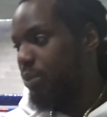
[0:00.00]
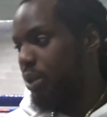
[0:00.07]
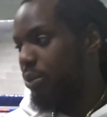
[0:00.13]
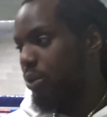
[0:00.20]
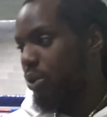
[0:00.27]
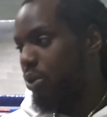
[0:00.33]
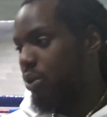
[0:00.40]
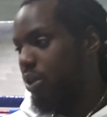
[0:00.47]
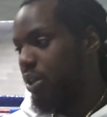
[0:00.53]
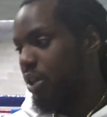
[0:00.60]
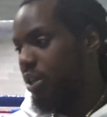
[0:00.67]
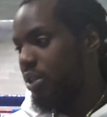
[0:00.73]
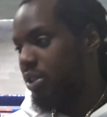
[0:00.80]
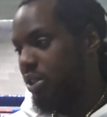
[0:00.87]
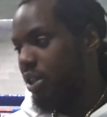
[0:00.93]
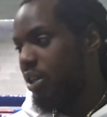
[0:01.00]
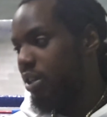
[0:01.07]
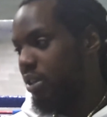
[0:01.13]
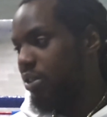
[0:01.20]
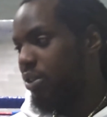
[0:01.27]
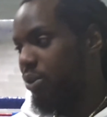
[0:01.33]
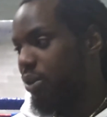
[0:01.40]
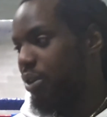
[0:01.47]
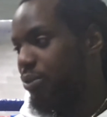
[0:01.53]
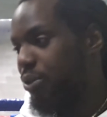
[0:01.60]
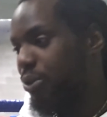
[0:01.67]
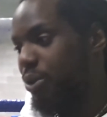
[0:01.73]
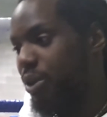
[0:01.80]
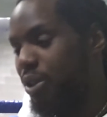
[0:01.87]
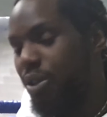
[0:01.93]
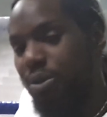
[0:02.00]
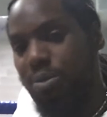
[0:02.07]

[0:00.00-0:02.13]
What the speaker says: be able to go in there and start doing it for real.